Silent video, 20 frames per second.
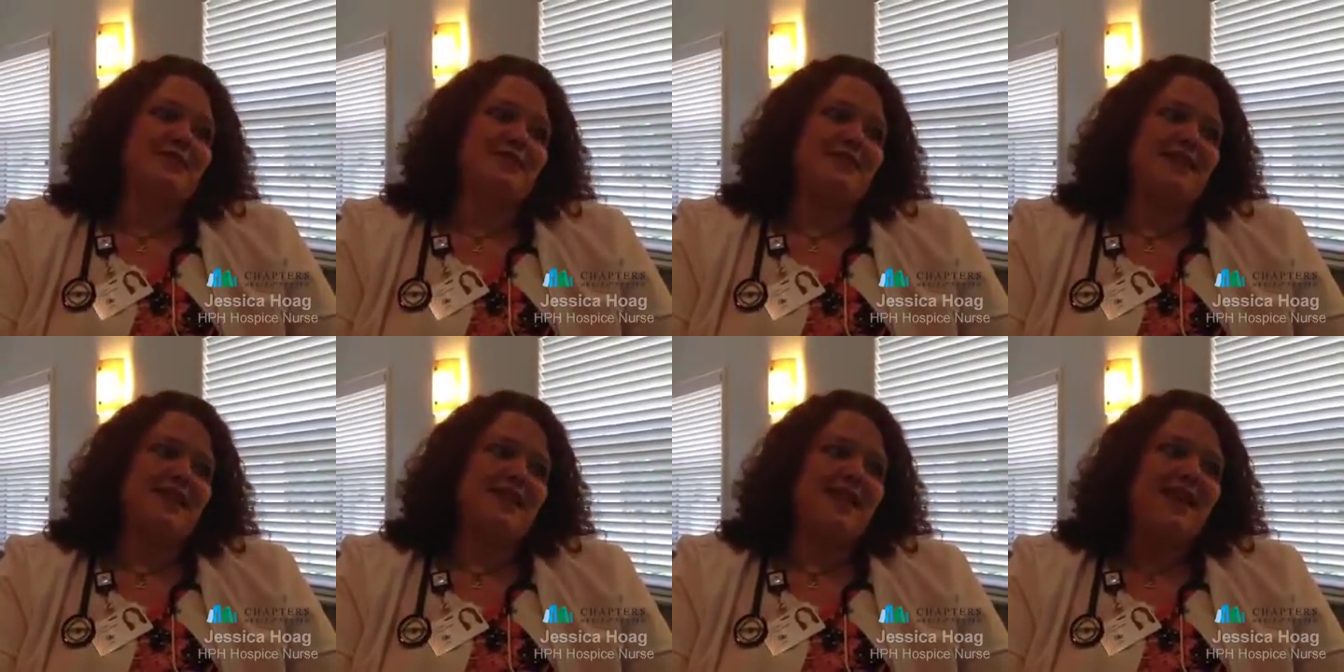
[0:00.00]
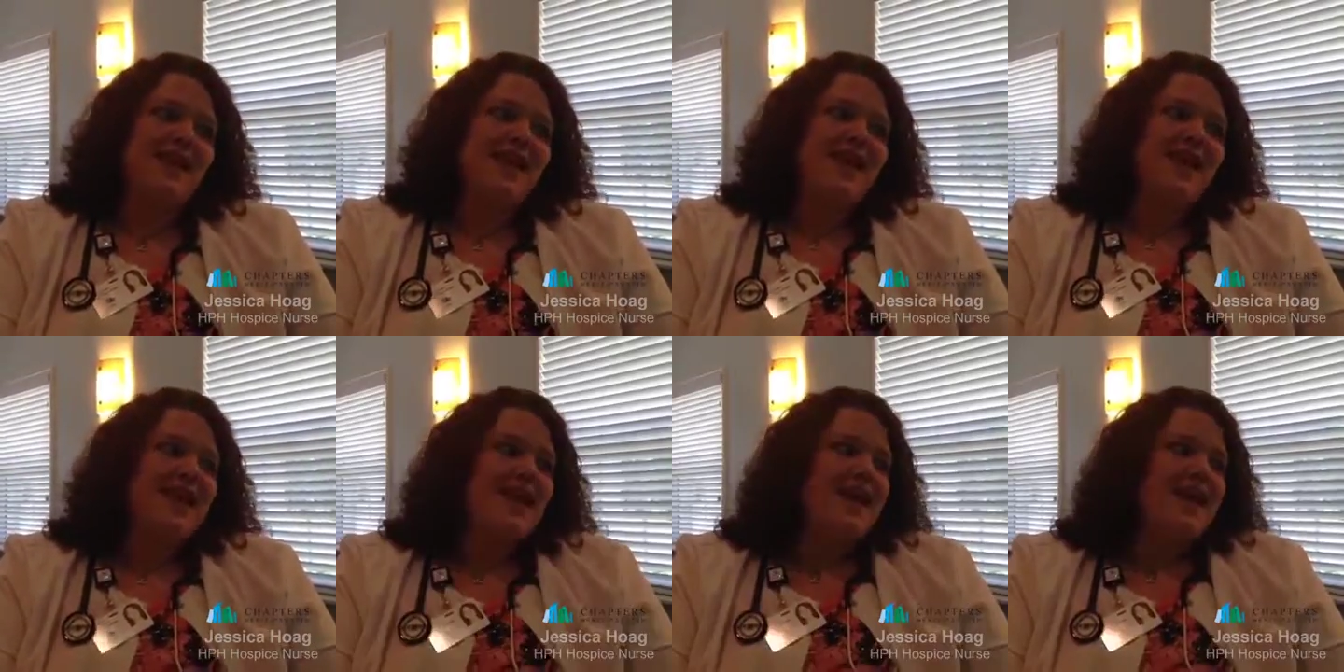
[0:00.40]
I said,
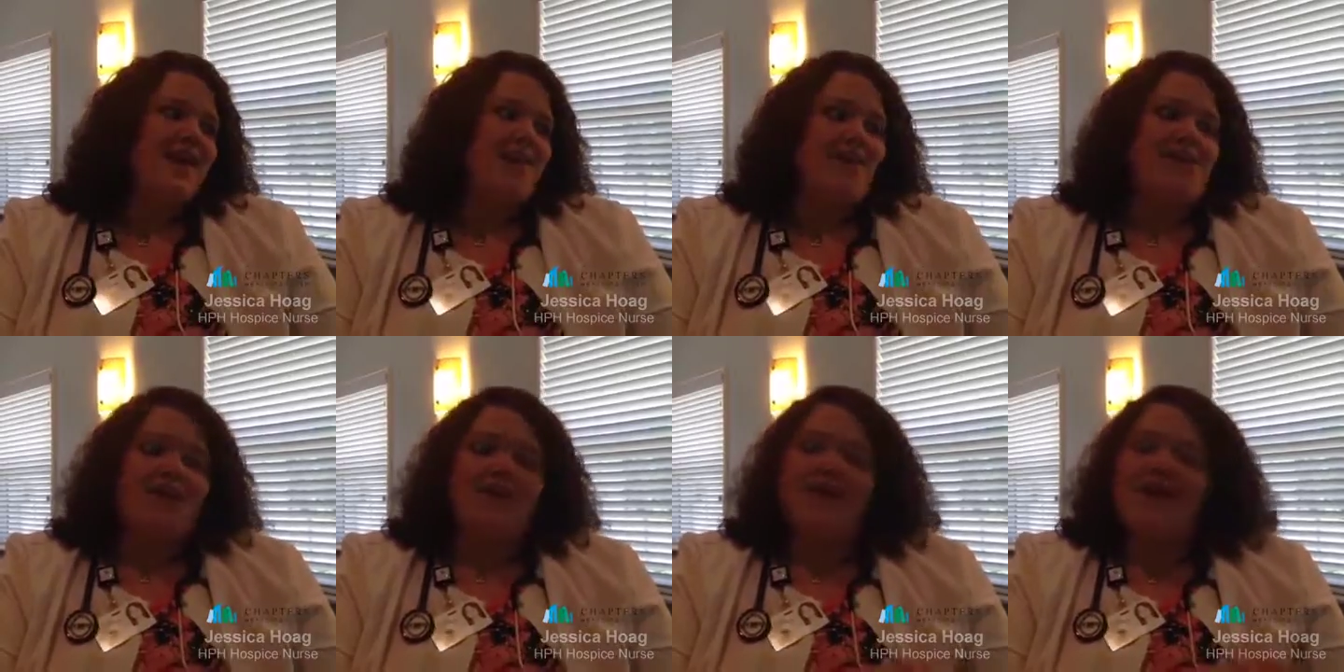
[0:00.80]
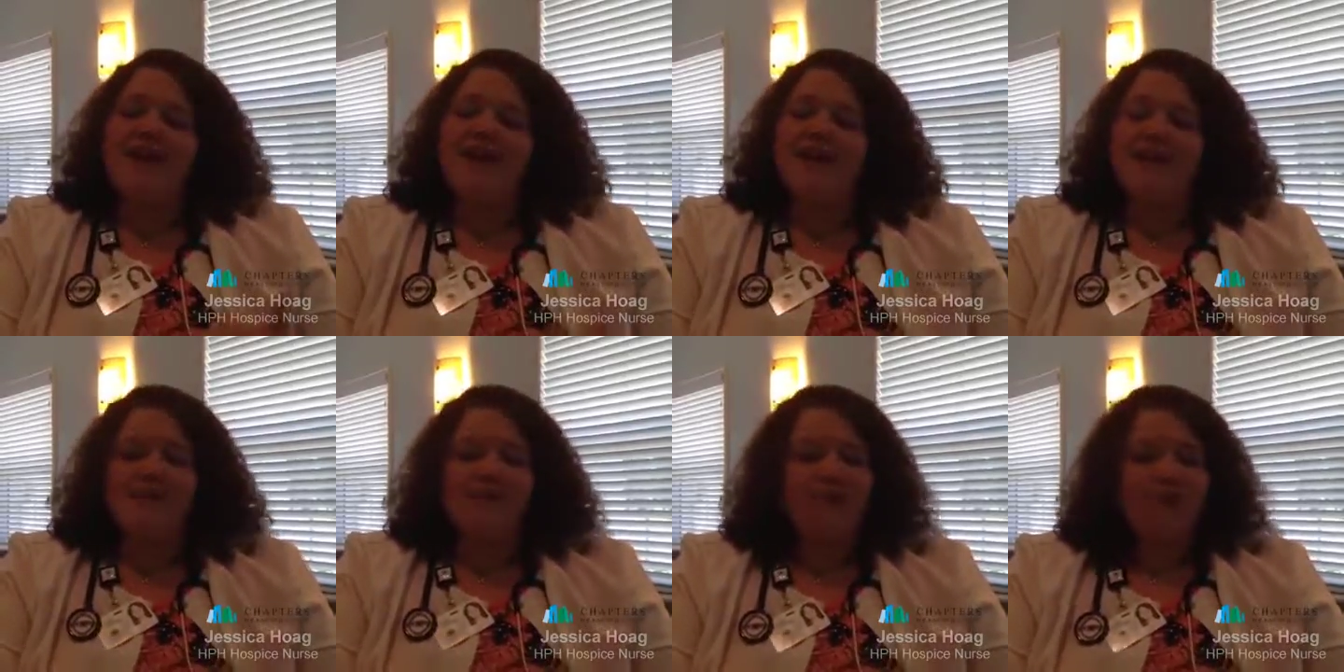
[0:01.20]
when I've had
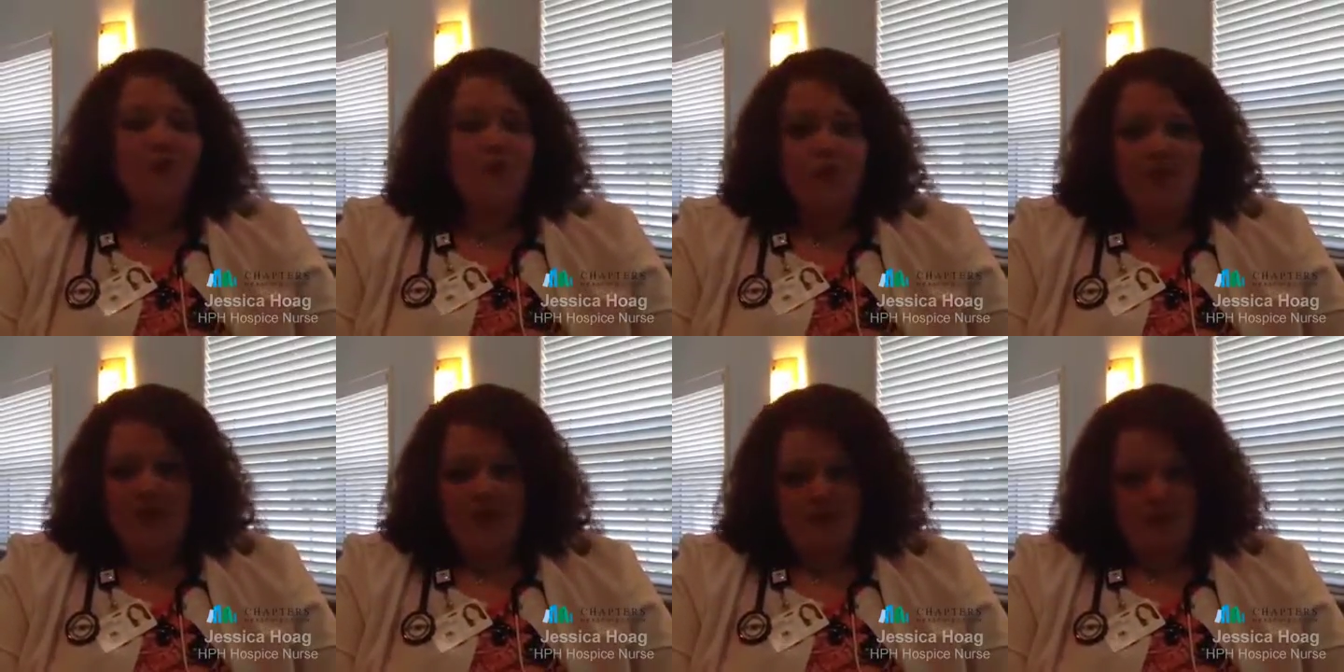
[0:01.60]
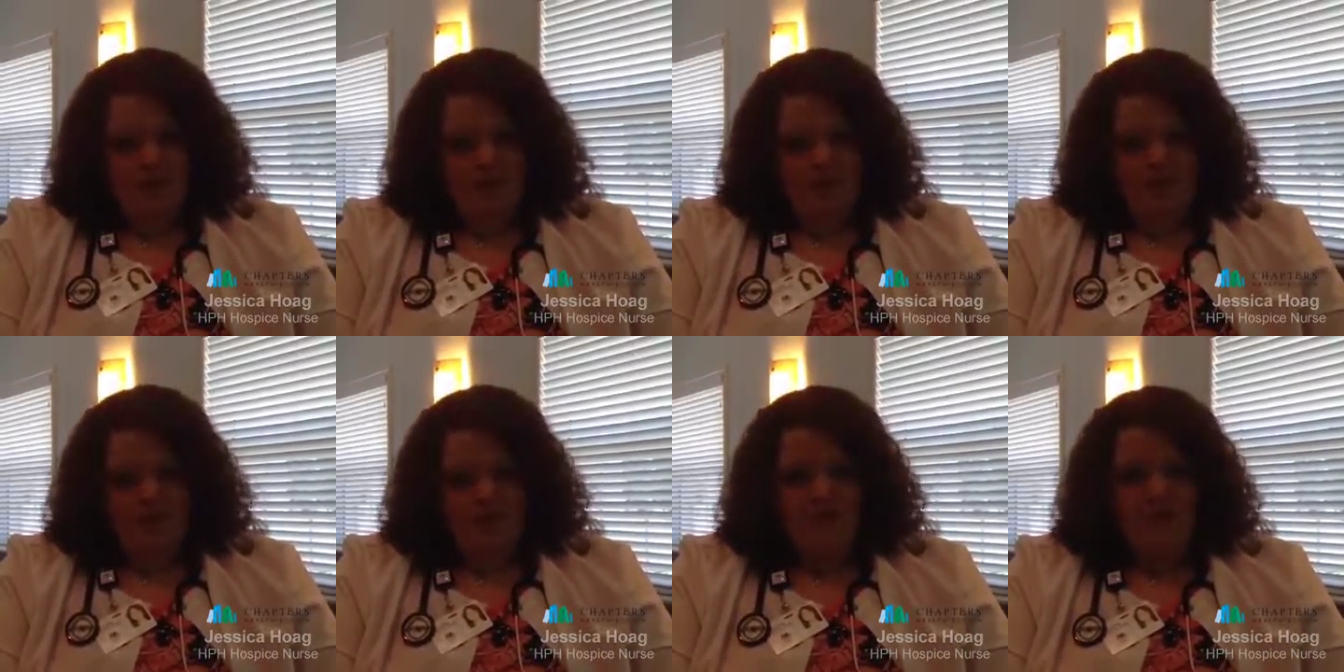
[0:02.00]
a difficult
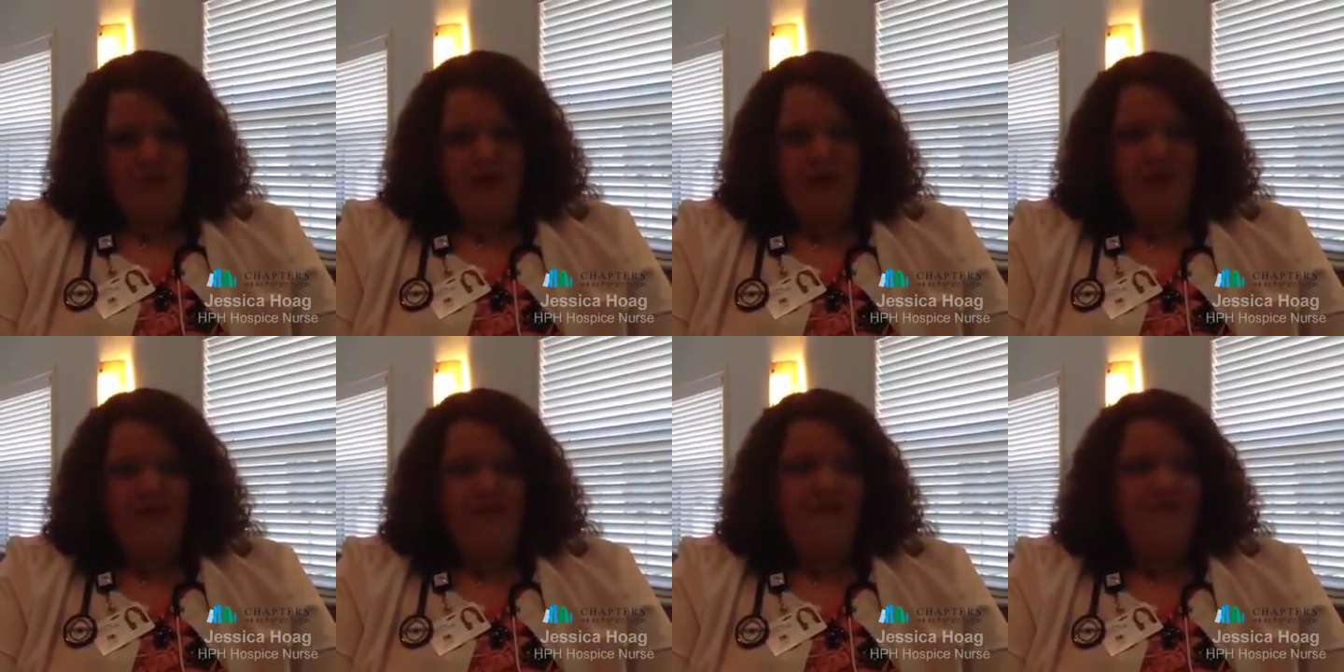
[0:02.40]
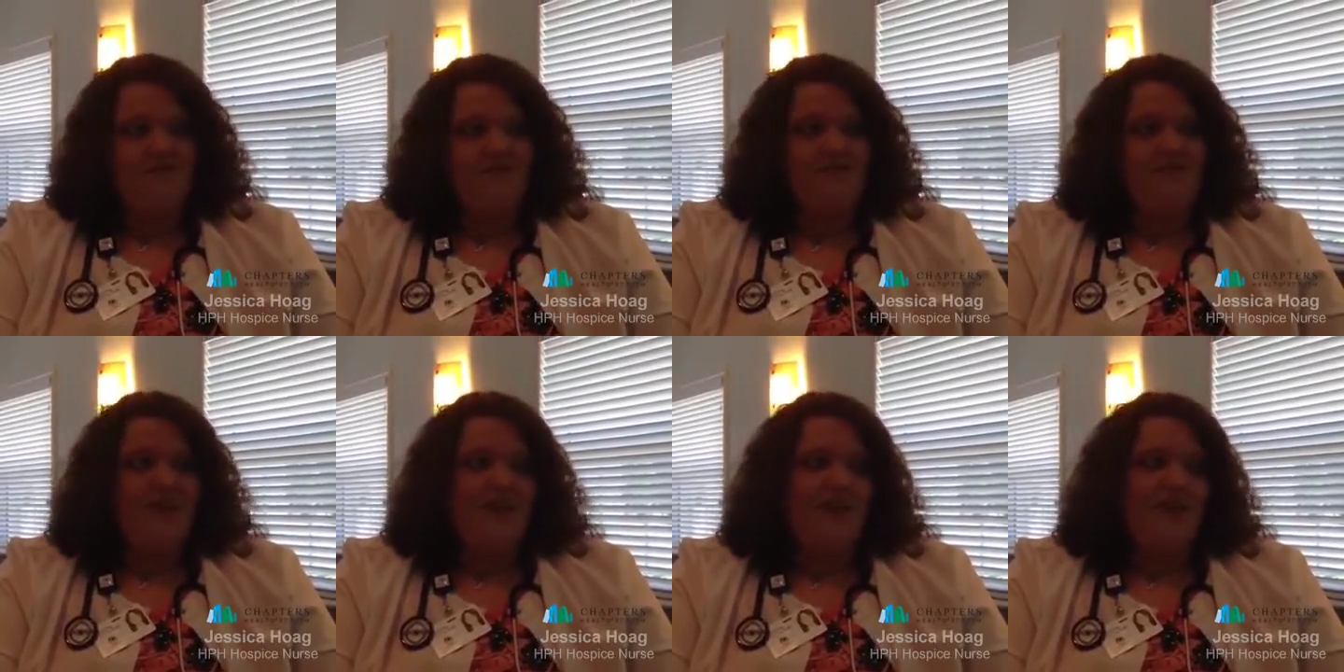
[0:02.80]
patient, when I
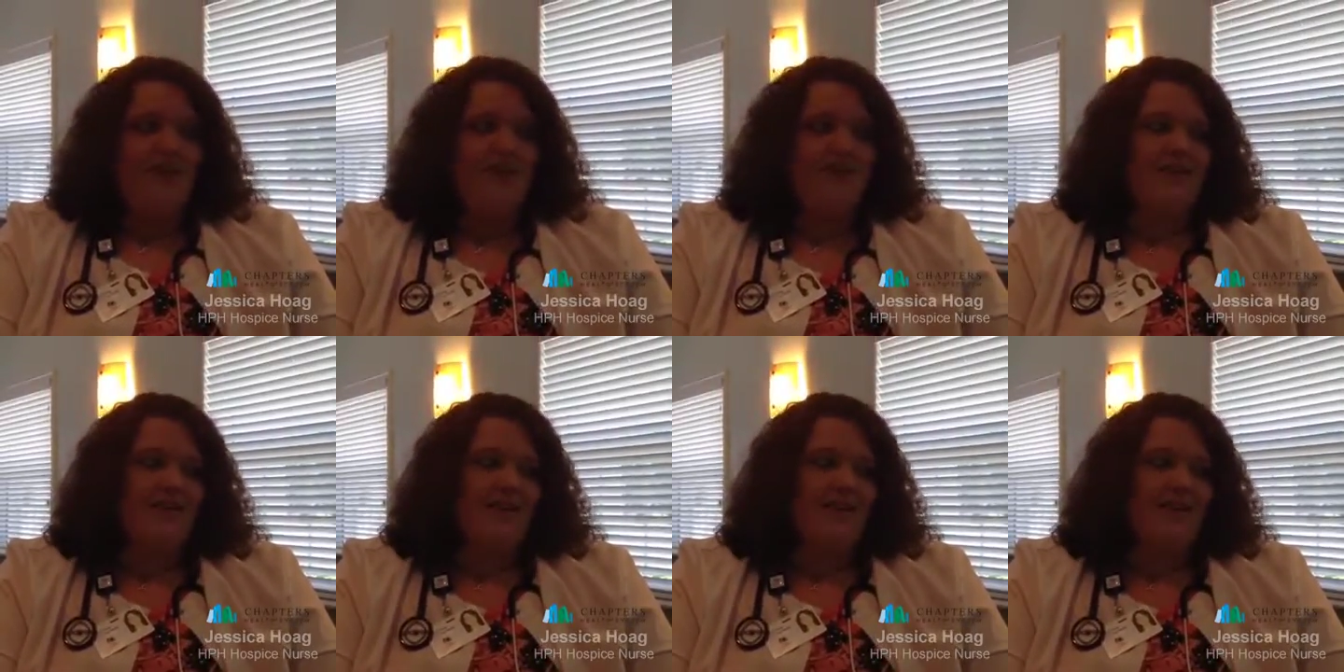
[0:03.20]
have had,